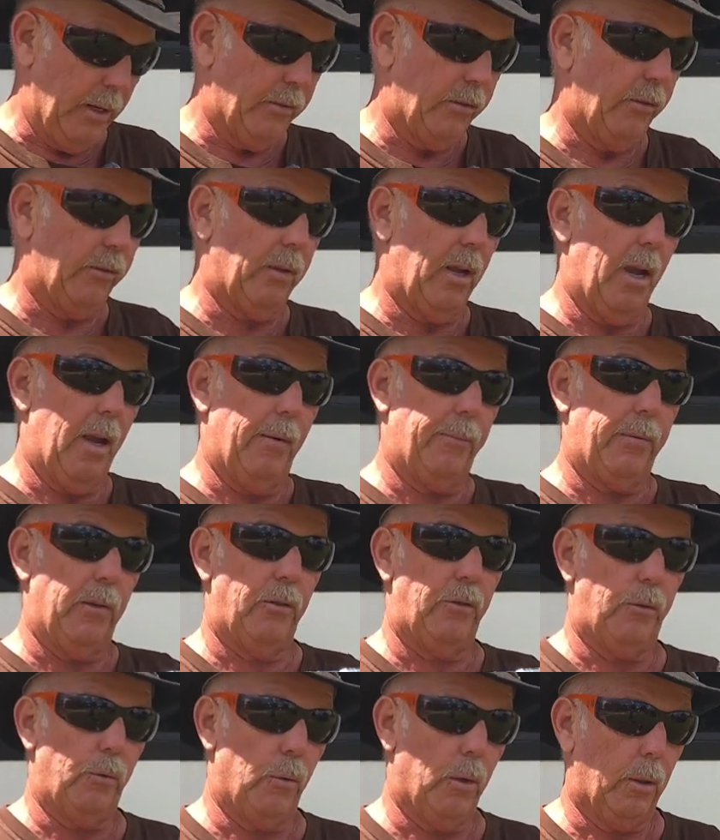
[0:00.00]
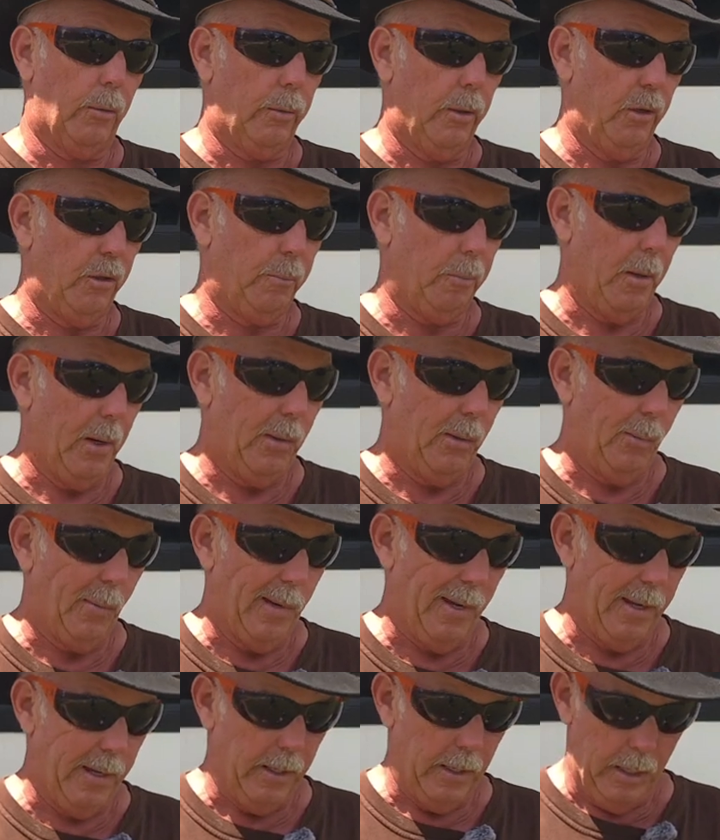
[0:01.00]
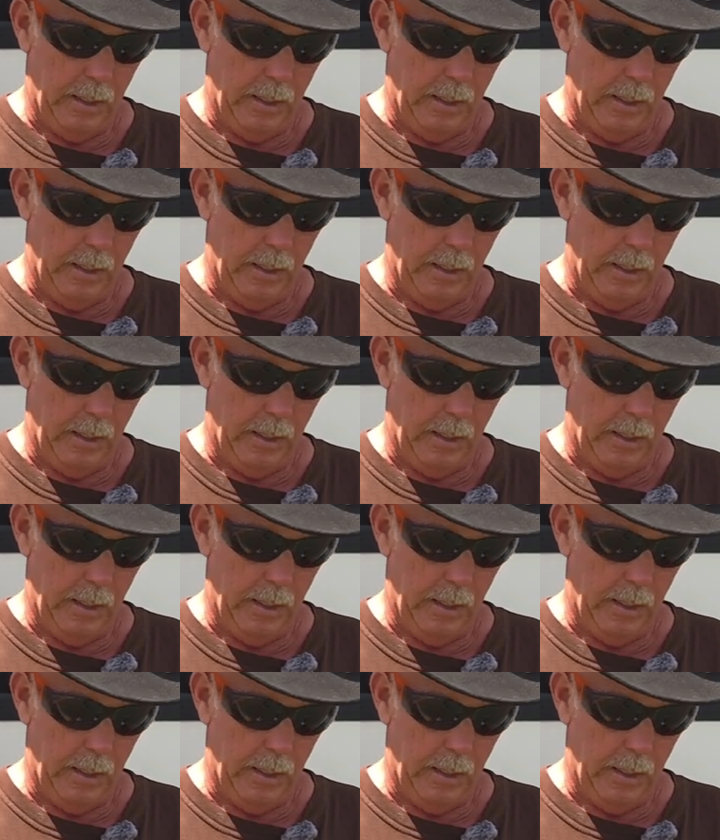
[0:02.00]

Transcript: this is a 1/2 inch torque wrench, by the way.